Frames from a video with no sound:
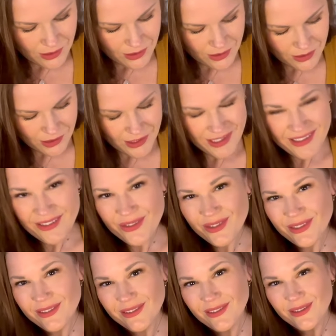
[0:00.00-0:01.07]
That kind of
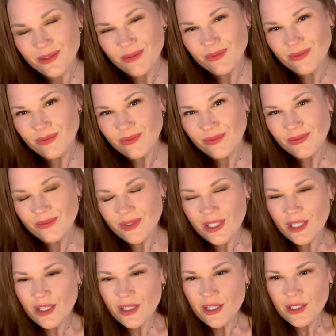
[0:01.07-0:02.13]
thing.
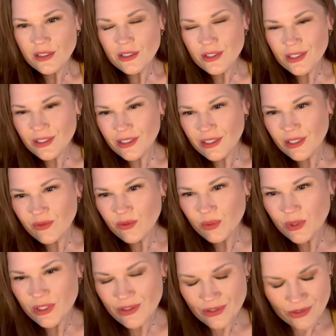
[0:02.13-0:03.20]
Let's see that devil,
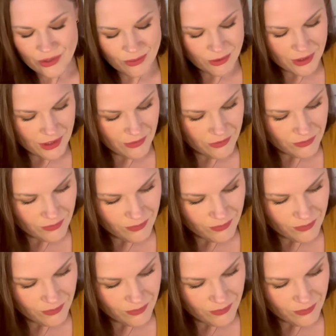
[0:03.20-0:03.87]
please. Show me the devil.